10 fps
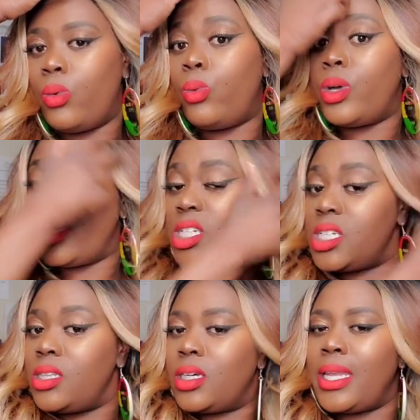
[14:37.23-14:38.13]
What does
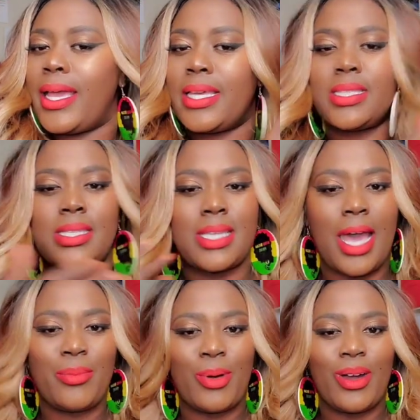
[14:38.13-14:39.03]
she look like as a
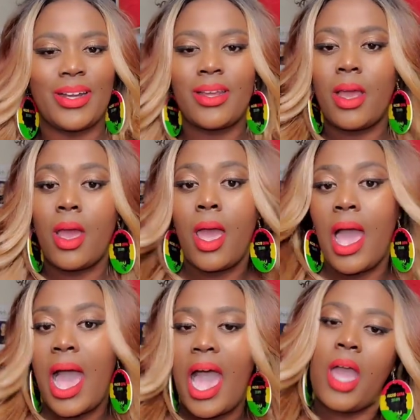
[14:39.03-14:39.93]
side part?
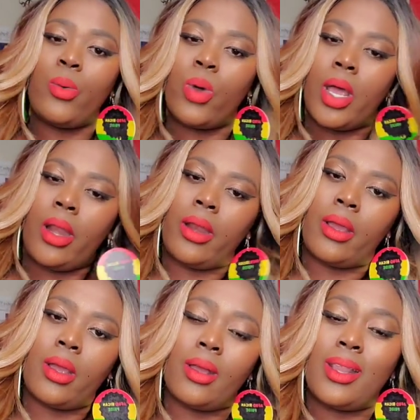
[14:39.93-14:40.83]
I
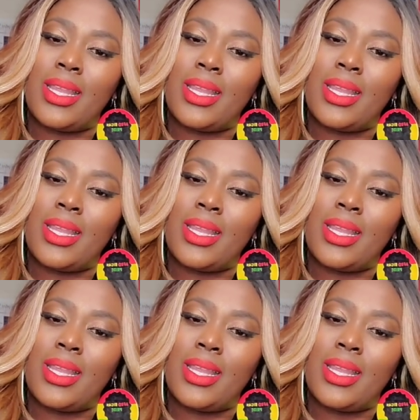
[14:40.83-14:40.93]
wonder.